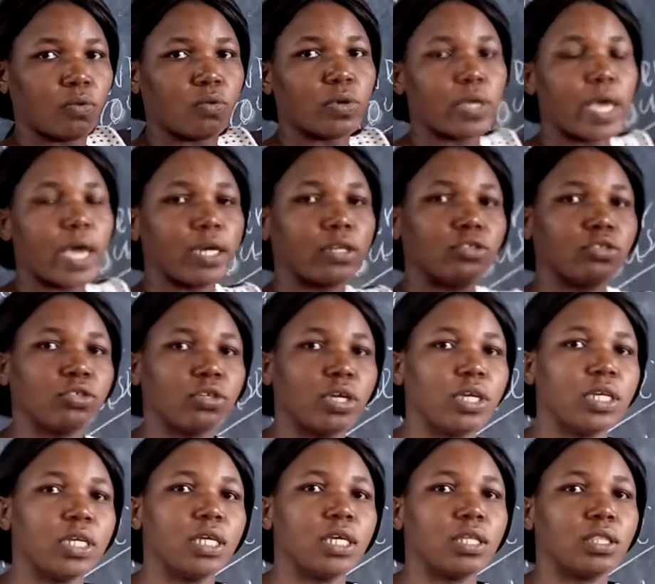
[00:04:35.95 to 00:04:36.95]
We are
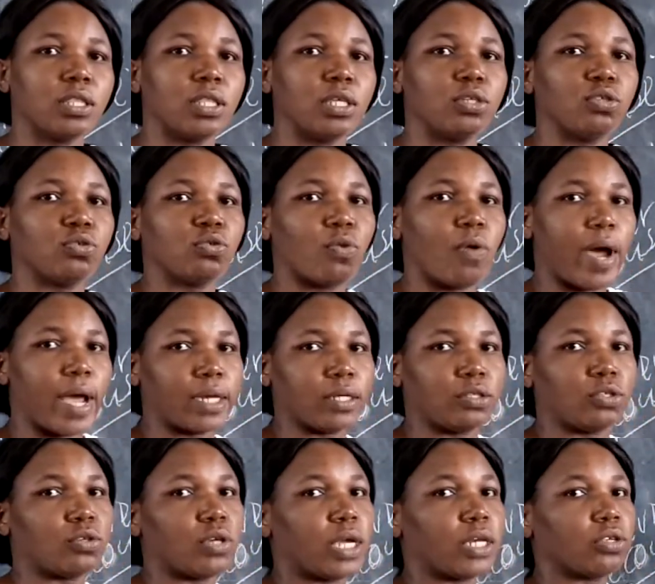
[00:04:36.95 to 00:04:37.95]
joining these
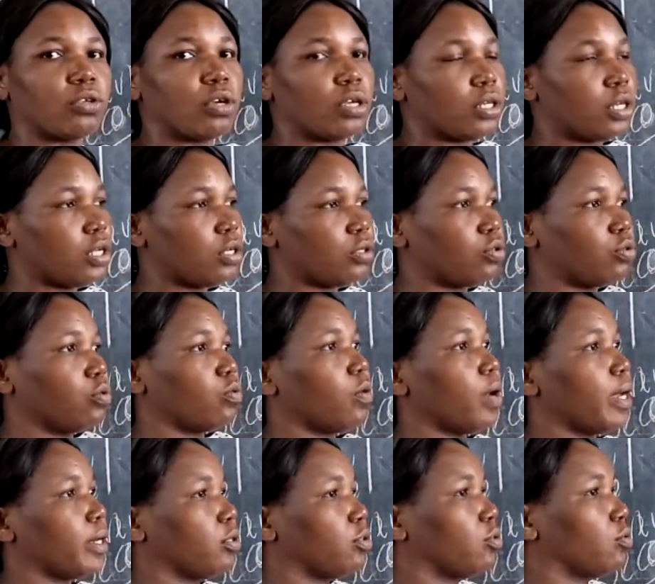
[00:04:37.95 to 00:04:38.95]
words. We are joining two
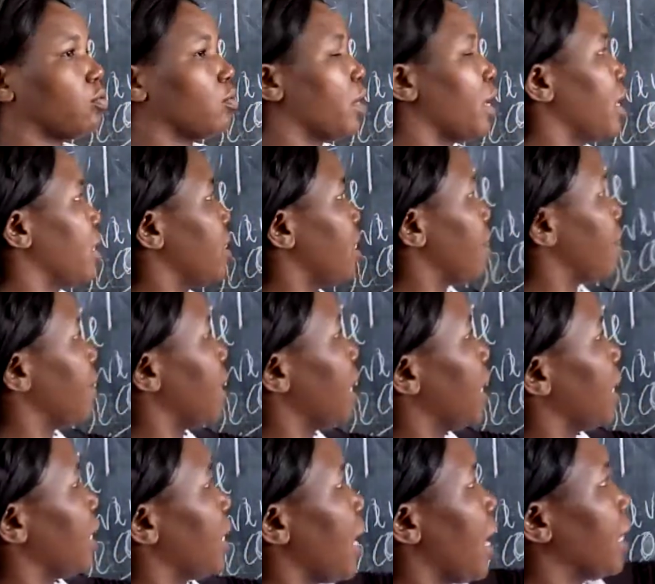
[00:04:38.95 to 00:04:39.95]
words together.
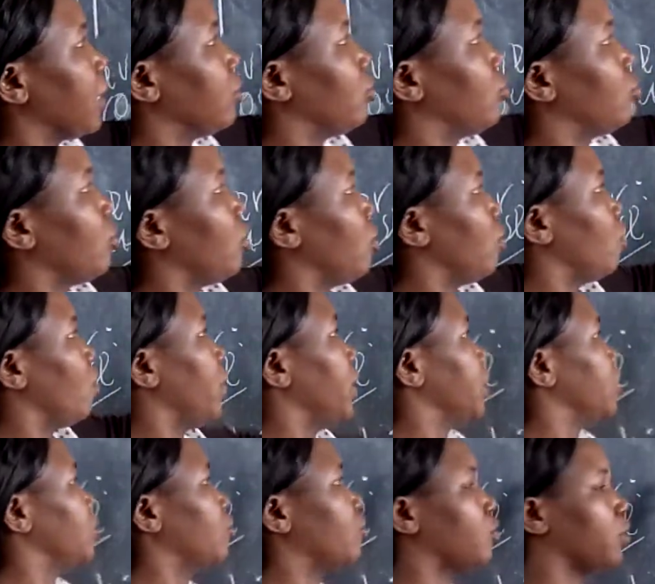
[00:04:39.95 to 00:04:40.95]
Mary and John
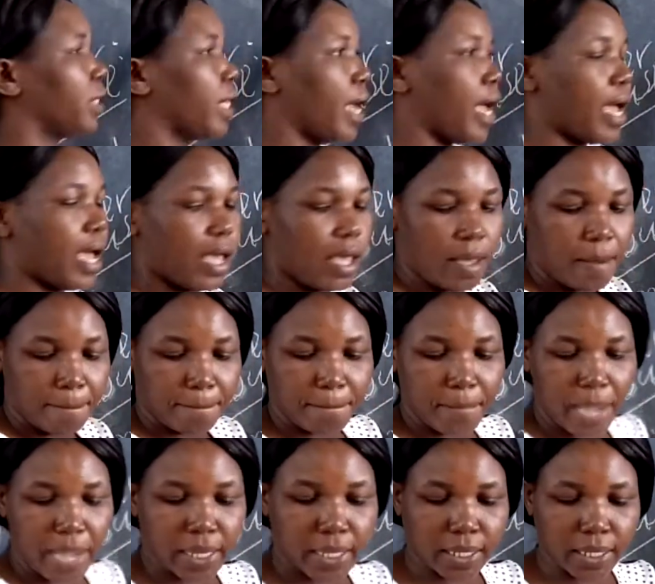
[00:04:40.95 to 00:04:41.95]
went to the
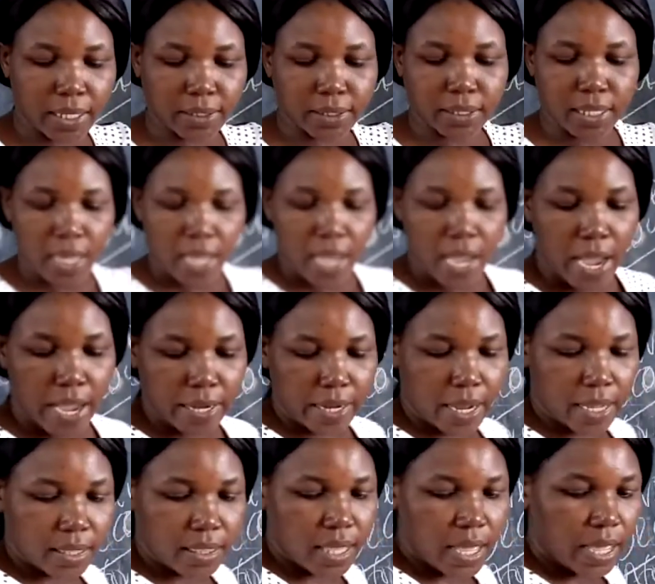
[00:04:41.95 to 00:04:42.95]
market.
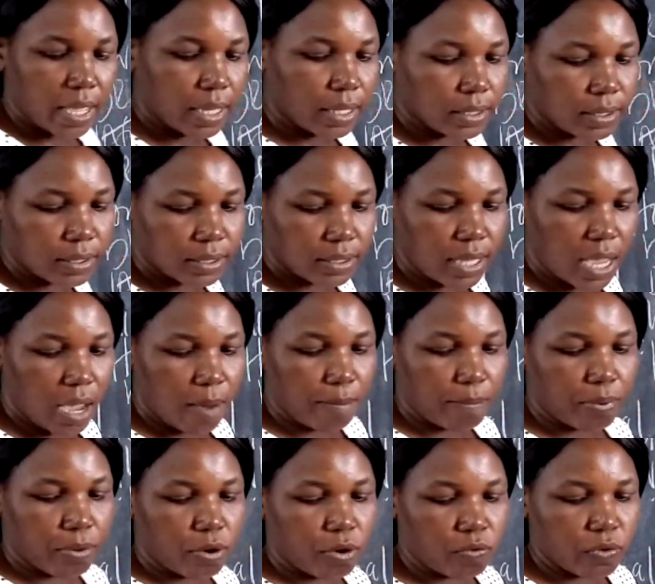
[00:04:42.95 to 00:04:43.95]
Another
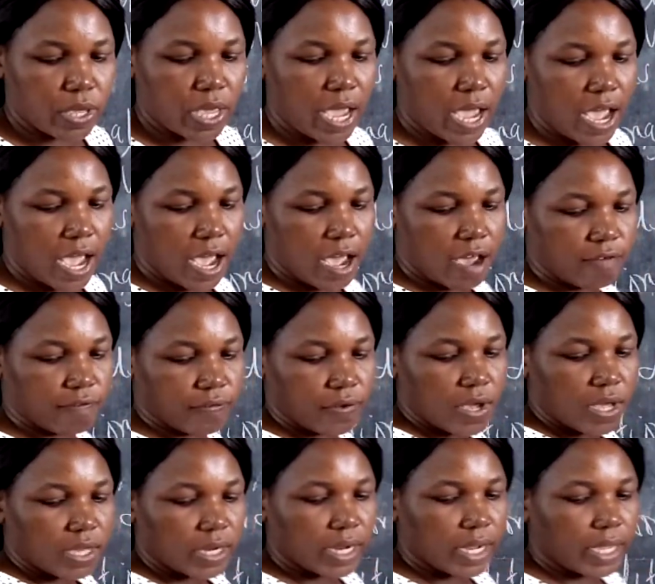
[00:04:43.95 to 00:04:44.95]
example, we
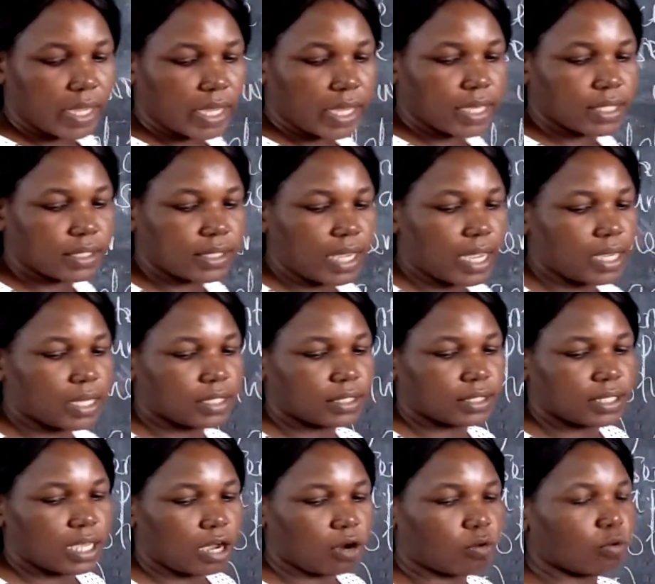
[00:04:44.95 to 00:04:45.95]
have Nekesa
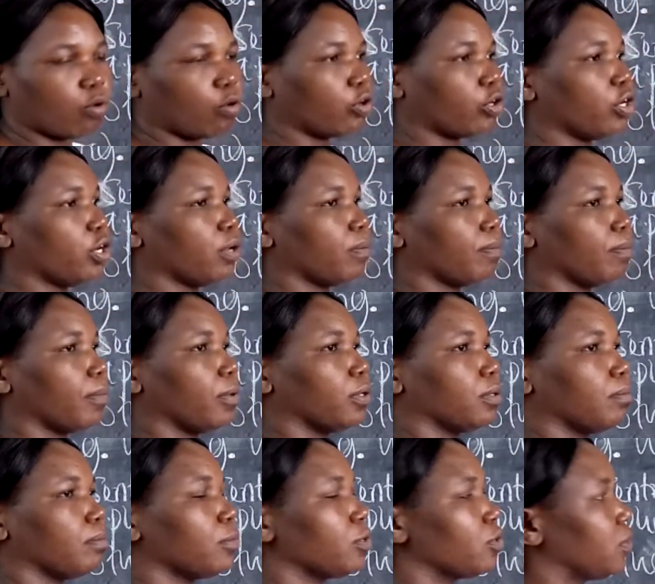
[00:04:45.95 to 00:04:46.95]
is a good
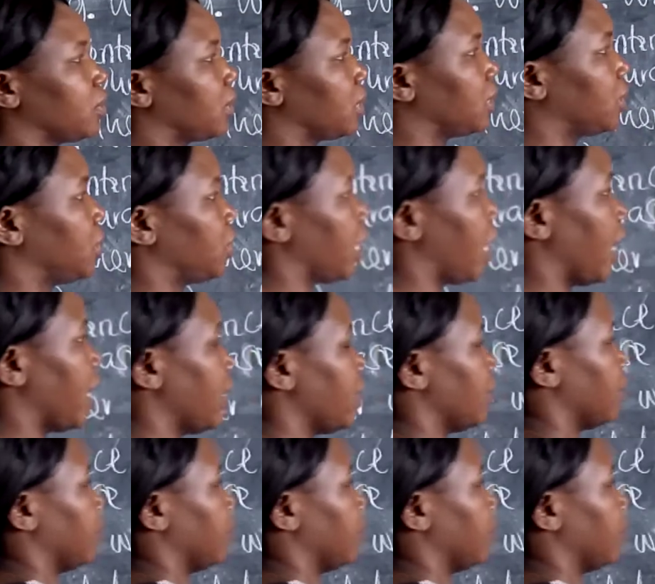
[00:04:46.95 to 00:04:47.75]
musician.